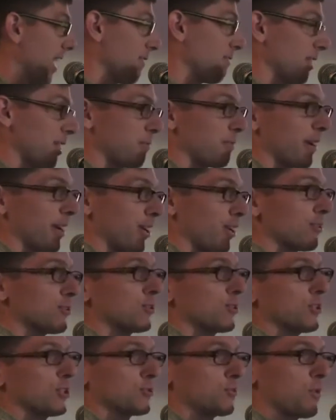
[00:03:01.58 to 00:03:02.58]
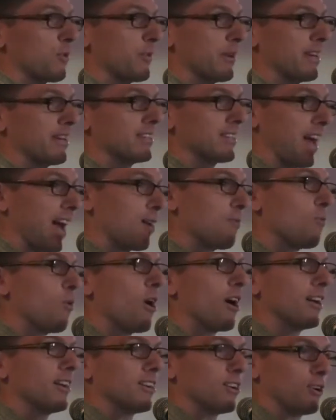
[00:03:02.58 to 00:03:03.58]
And if anybody knows who this woman is, I
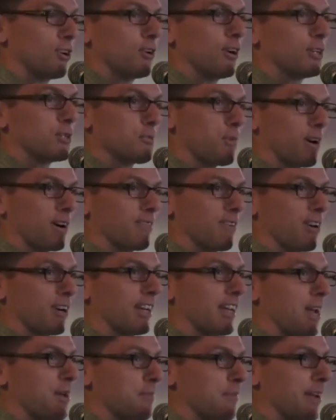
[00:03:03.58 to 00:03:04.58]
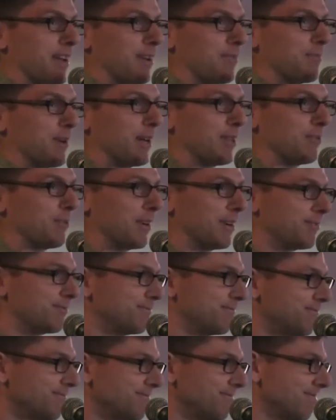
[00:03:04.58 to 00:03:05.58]
want her as part of our campaign, by the way.
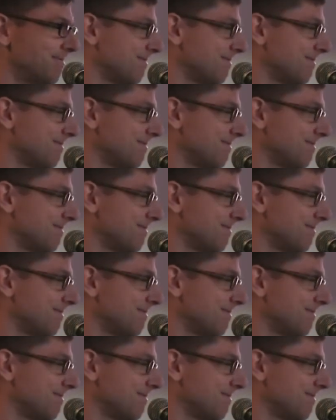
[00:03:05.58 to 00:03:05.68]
